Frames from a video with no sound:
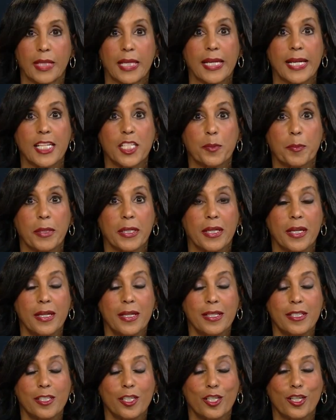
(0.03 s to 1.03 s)
It's
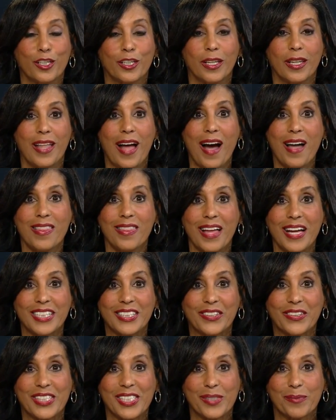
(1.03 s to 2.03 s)
beginning to look a lot
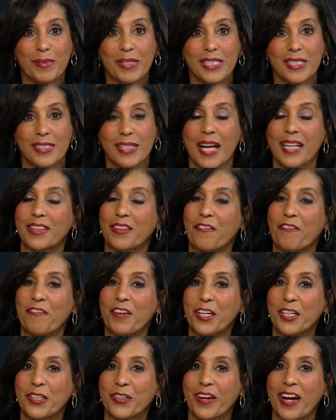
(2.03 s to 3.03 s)
like Christmas at the
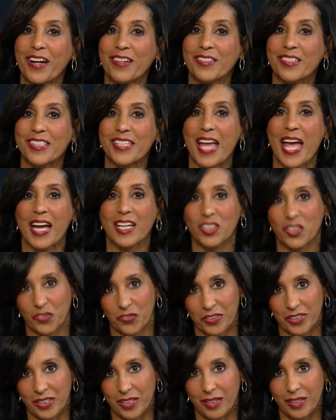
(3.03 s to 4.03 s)
Fairgrounds
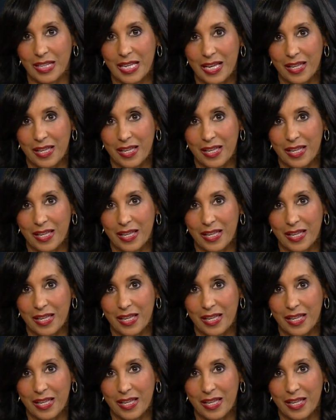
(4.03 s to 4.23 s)
Nashville.